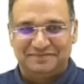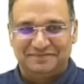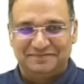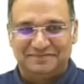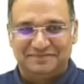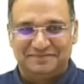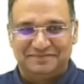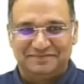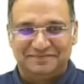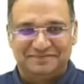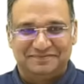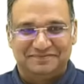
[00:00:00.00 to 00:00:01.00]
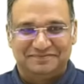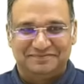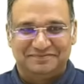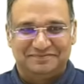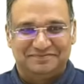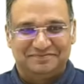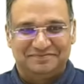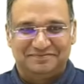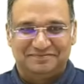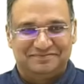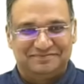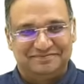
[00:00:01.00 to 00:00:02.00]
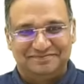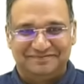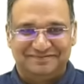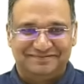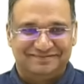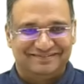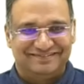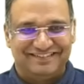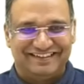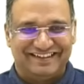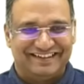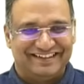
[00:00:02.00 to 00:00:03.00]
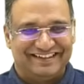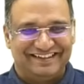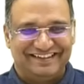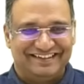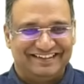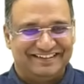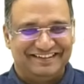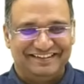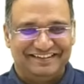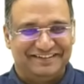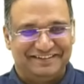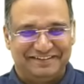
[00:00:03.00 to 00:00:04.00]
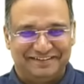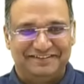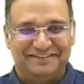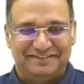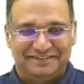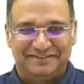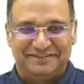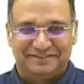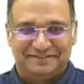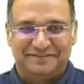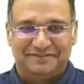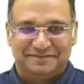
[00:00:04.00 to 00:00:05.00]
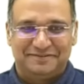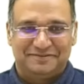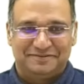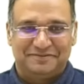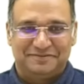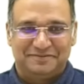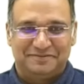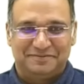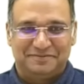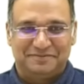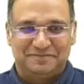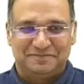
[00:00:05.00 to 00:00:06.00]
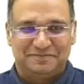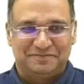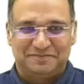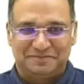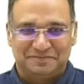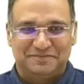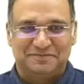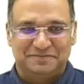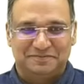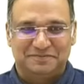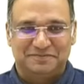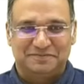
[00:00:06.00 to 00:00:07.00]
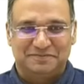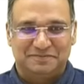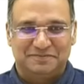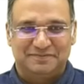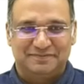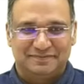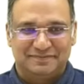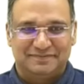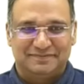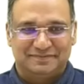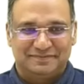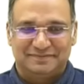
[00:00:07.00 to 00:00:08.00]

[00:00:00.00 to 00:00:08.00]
[no speech]